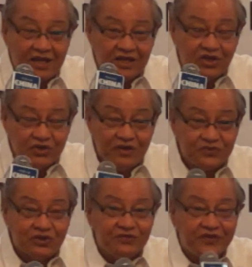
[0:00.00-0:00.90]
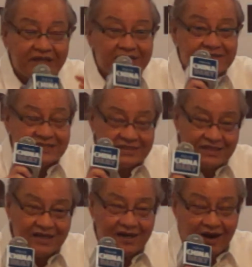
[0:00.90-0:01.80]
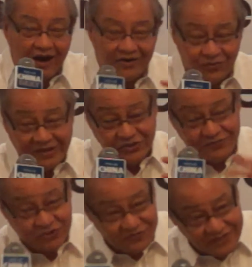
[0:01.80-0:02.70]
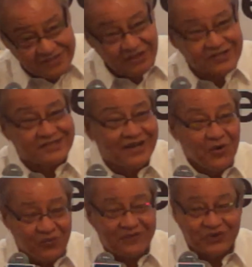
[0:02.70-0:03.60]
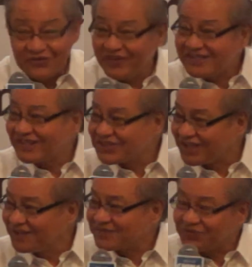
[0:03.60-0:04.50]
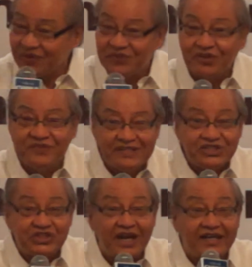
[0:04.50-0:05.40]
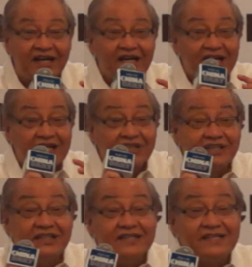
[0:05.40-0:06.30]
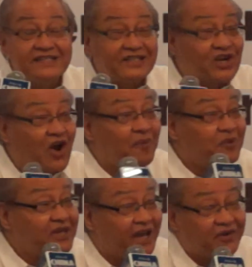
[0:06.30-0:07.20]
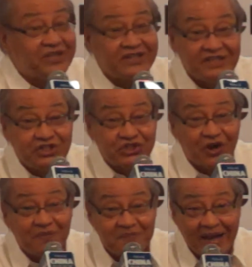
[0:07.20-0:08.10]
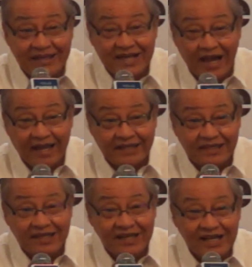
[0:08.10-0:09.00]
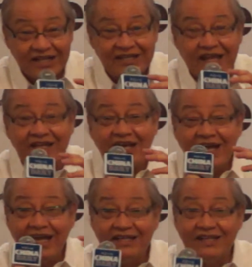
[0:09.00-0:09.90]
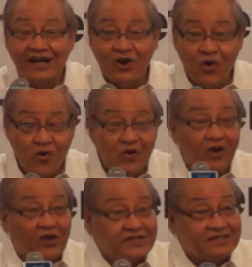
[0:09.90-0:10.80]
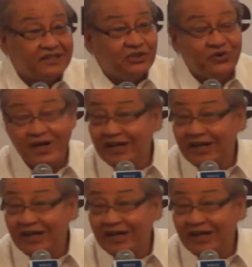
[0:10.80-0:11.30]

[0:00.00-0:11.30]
you know, you have to convince, well, you have to convince our, we have to convince ourselves and we have to convince China that this is the common heritage of mankind. And, and the UNCLOS, the U